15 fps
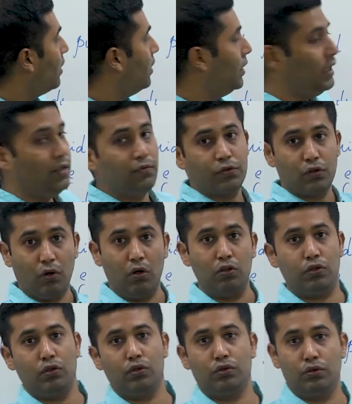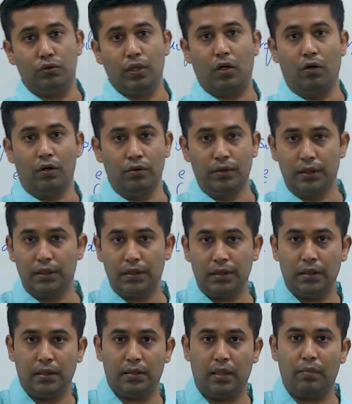leaves also through a conduit,
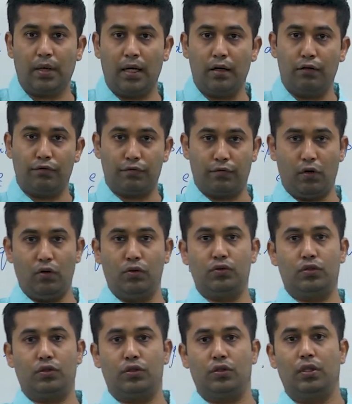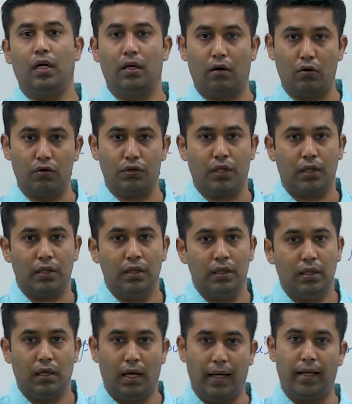some kind of closed enclosure
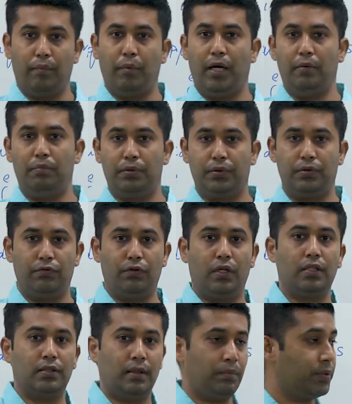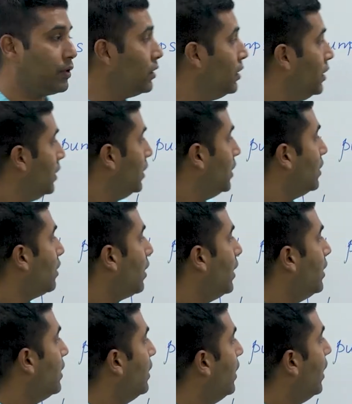like a pipe, for example,
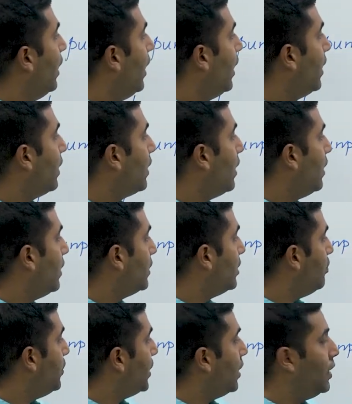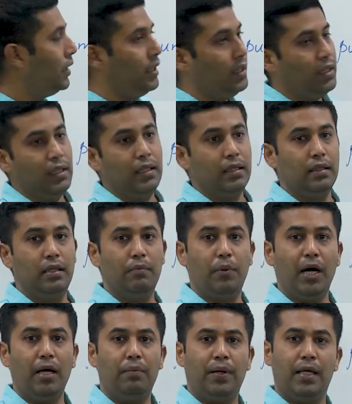right? And typically, the
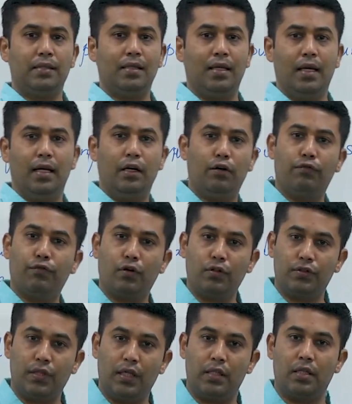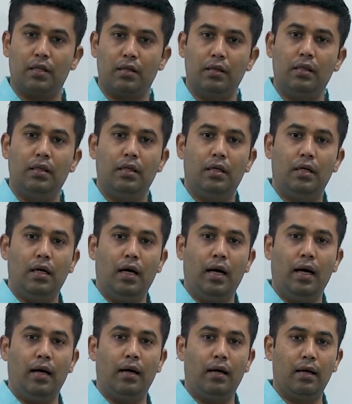pipe has an area of cross section,
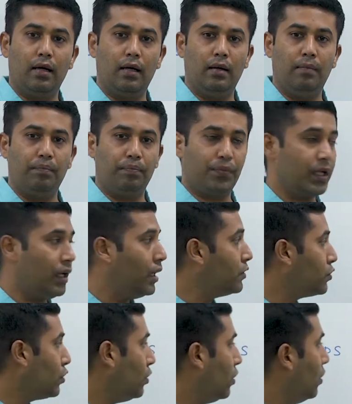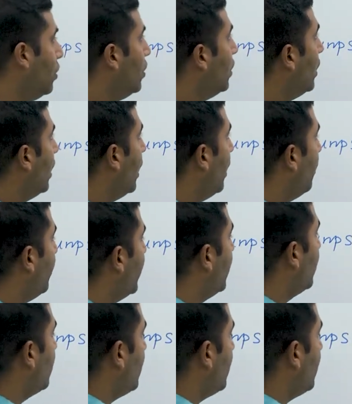and so we can